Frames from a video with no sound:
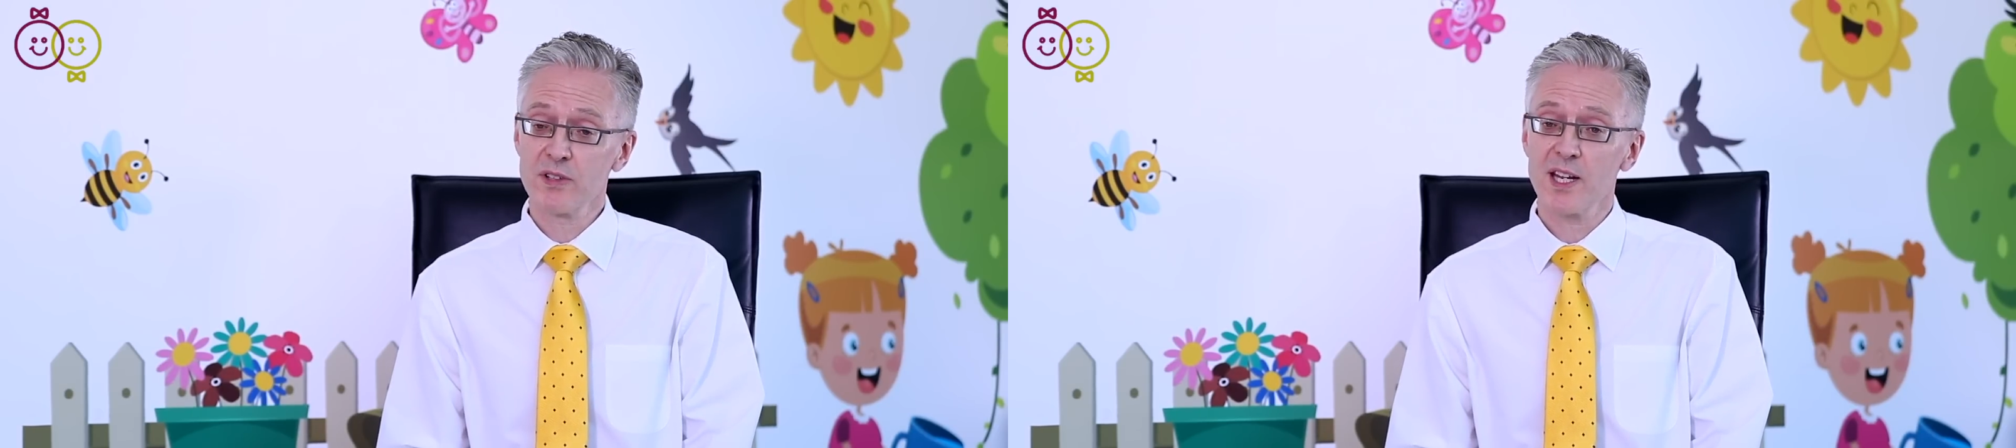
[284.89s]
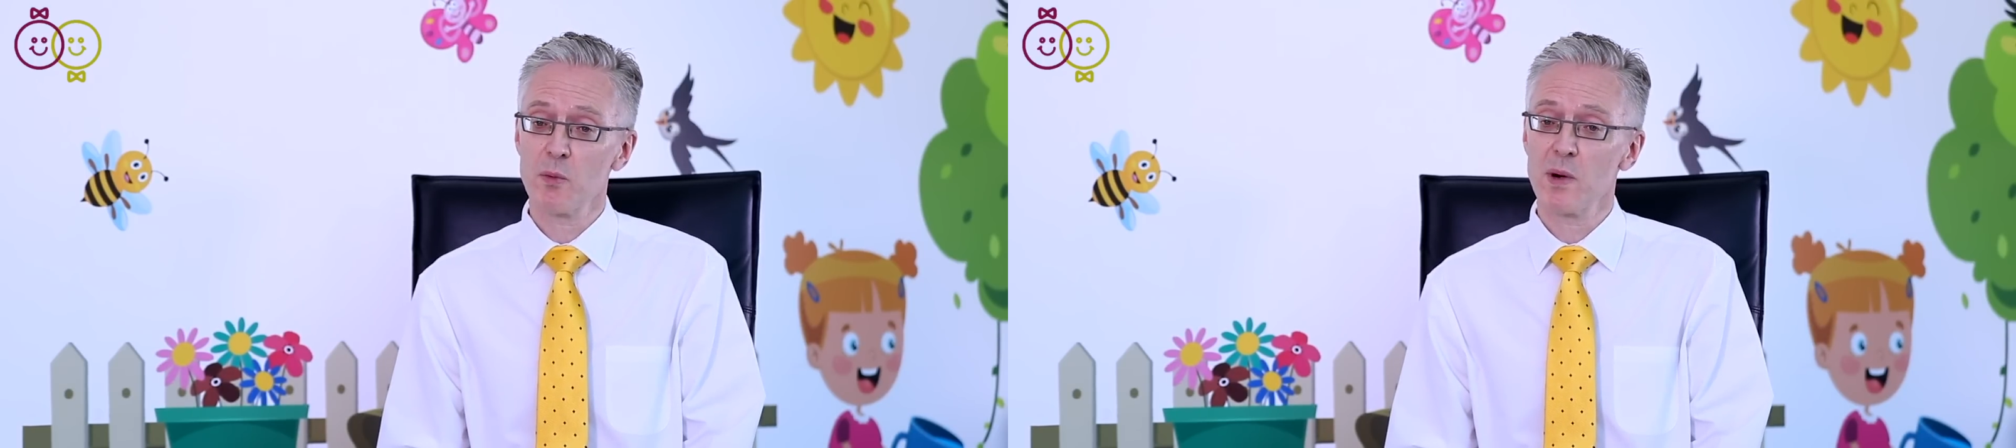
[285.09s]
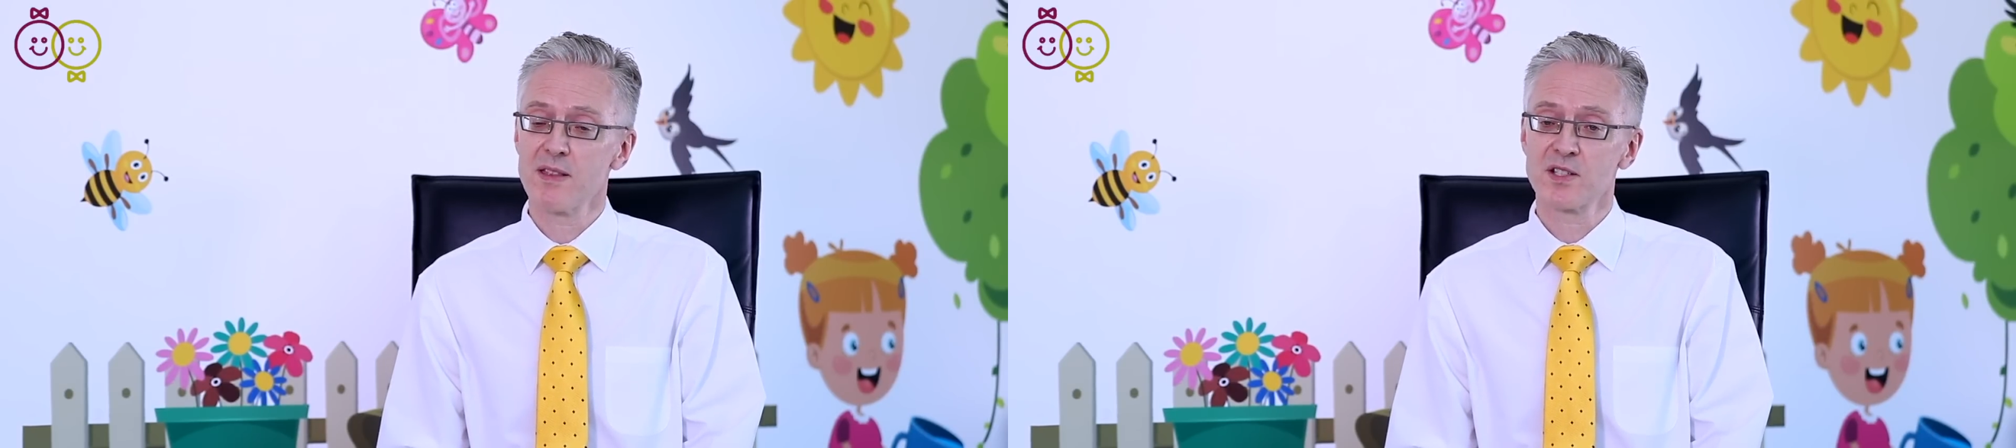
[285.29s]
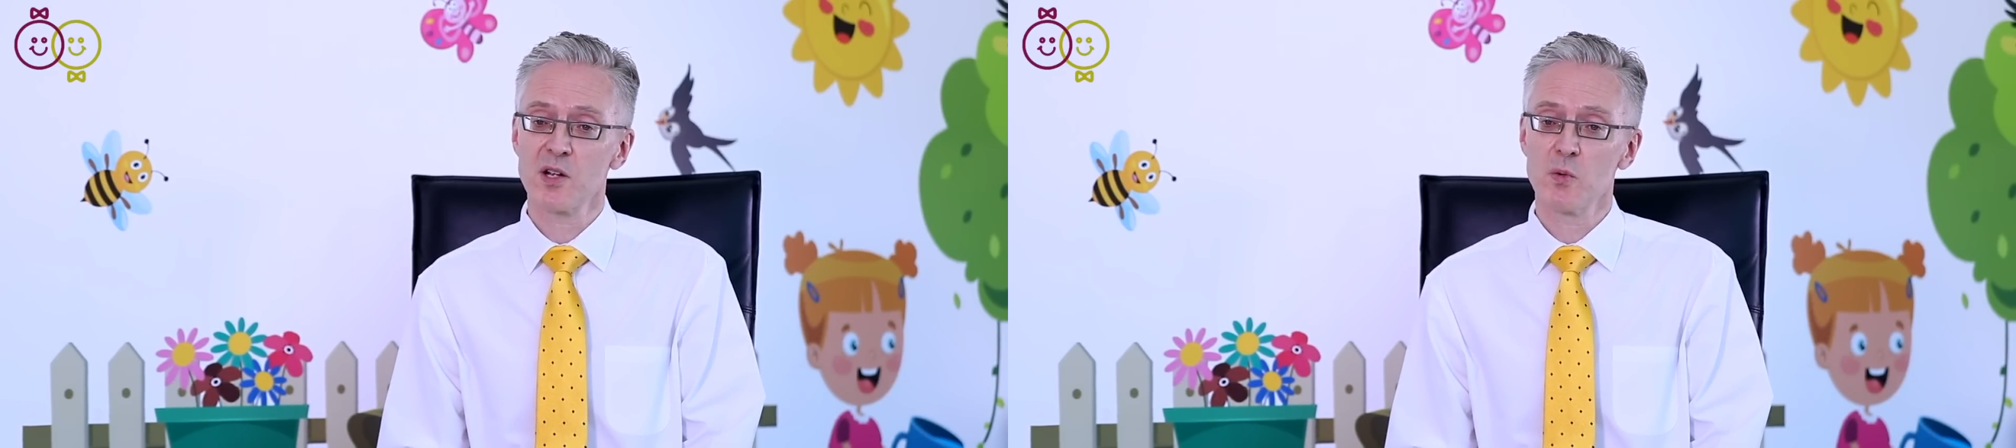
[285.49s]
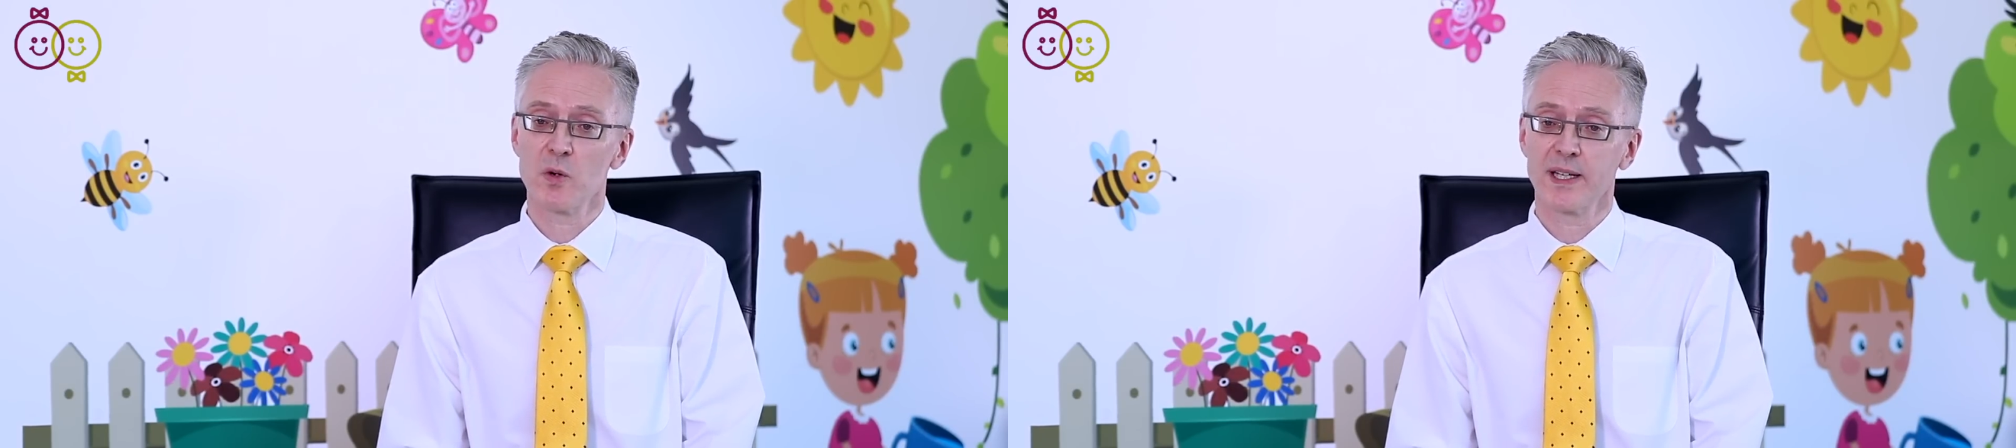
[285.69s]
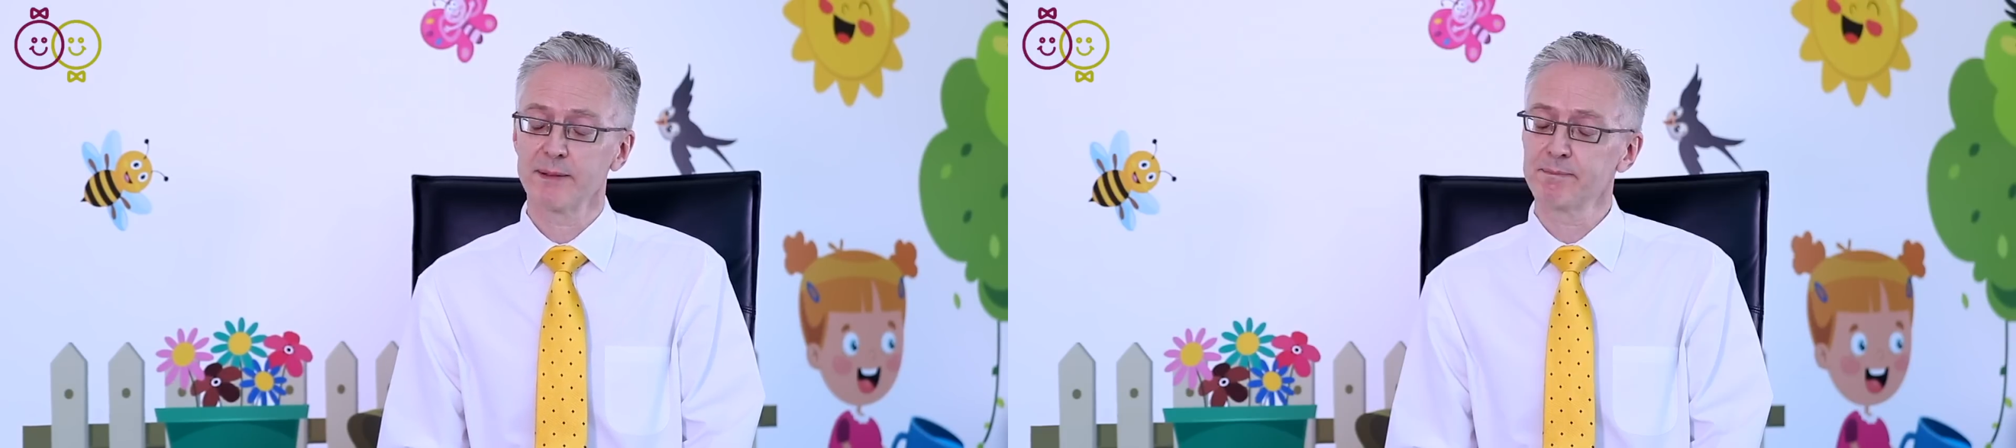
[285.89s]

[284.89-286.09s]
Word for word: take away the toe walking,